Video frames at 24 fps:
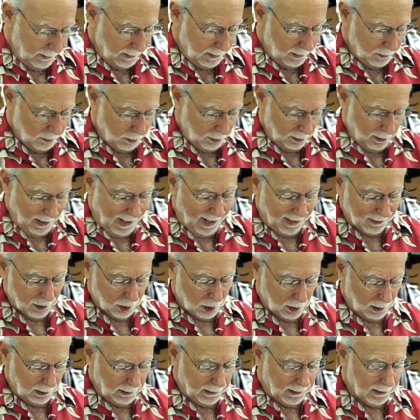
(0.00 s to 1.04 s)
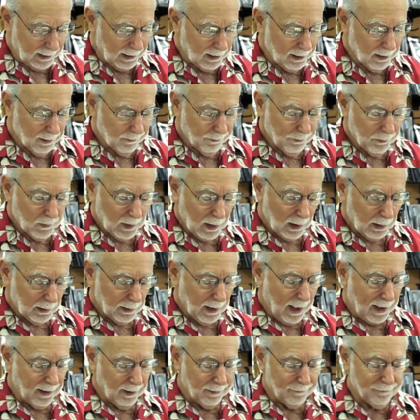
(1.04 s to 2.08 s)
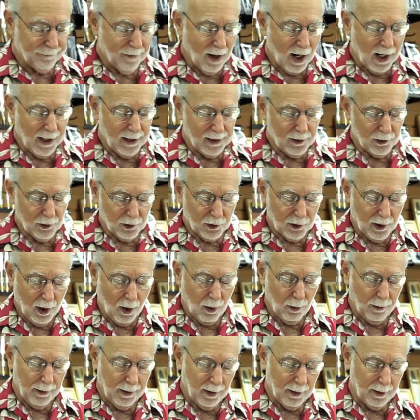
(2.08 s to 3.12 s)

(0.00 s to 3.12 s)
these are actually like a fine stone.